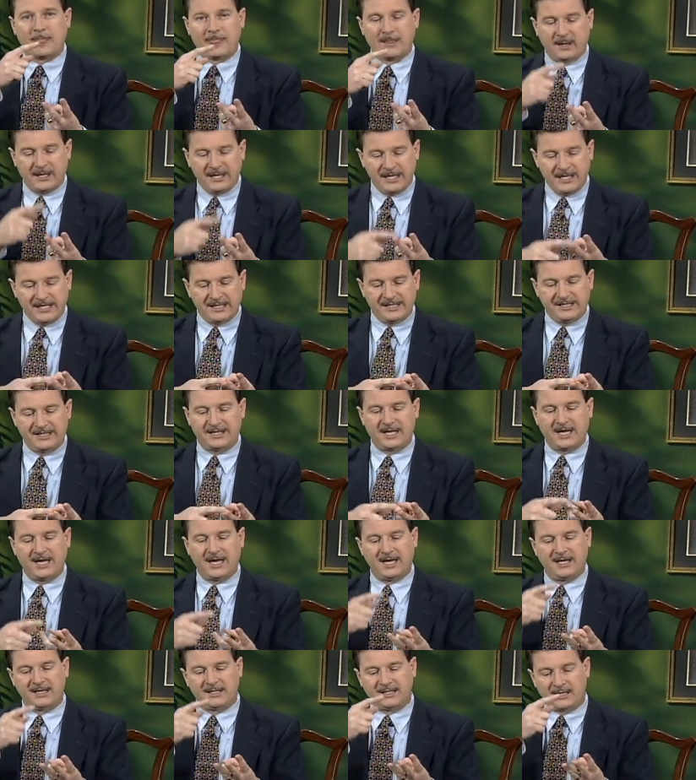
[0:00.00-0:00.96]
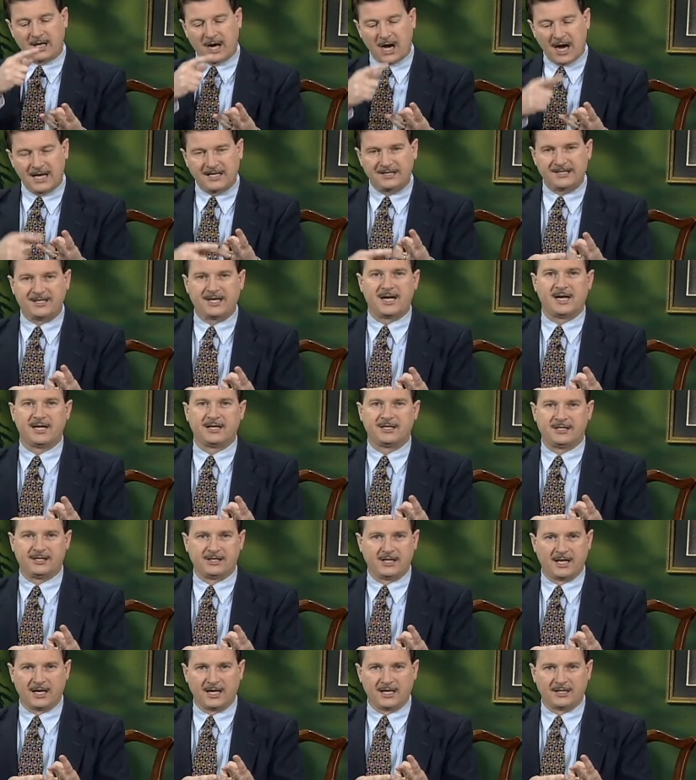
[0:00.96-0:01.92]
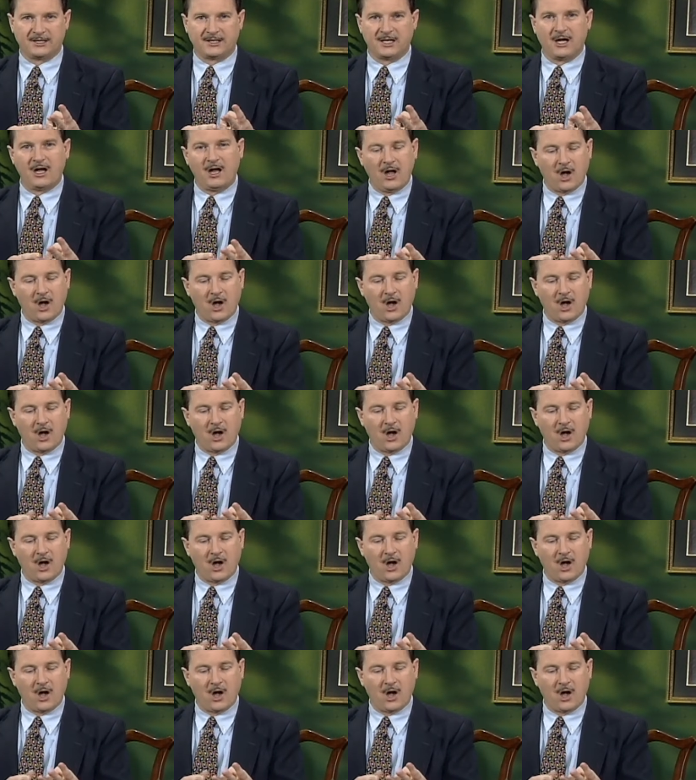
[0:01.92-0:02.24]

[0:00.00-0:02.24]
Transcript: he says, Isaiah says,